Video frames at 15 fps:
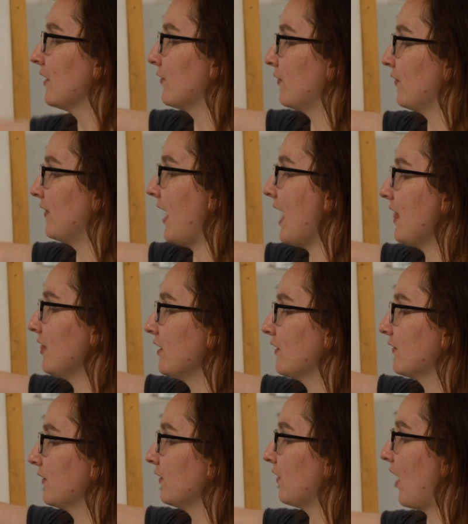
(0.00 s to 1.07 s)
So that
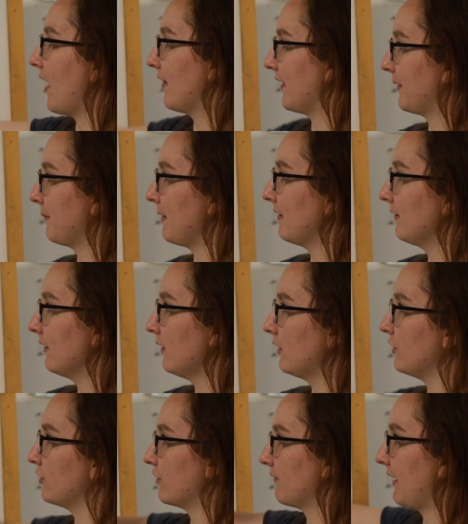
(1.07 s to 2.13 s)
looks a lot like my
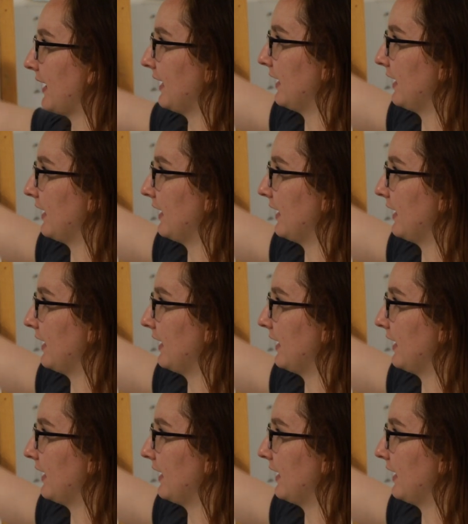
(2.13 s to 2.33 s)
cylinder right